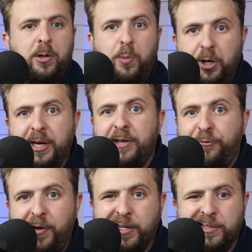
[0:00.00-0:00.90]
We're going to
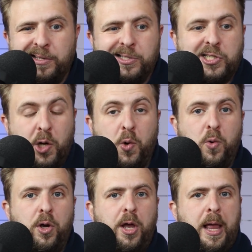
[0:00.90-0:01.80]
get fucked. So
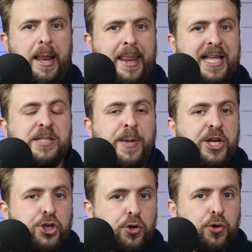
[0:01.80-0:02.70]
let's
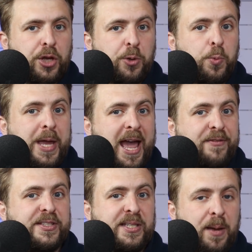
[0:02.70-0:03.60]
make sure that we
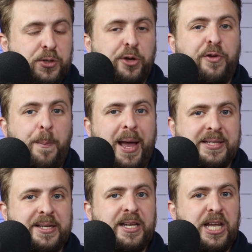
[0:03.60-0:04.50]
have some sort of
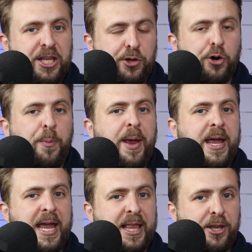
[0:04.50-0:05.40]
capacity in Europe,
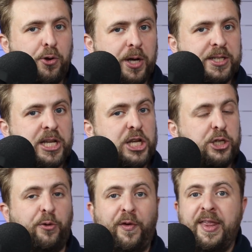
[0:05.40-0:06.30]
in the US,
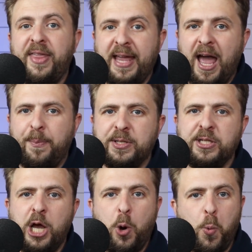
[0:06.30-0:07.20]
so if anything
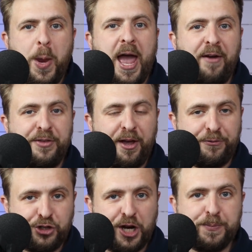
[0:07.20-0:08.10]
happens, we have
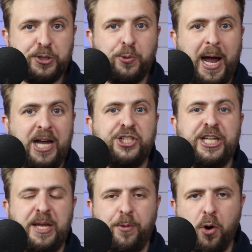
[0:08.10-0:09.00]
enough chips to
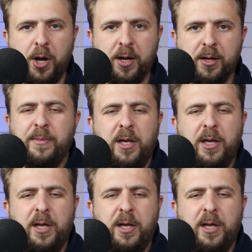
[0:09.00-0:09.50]
actually keep going.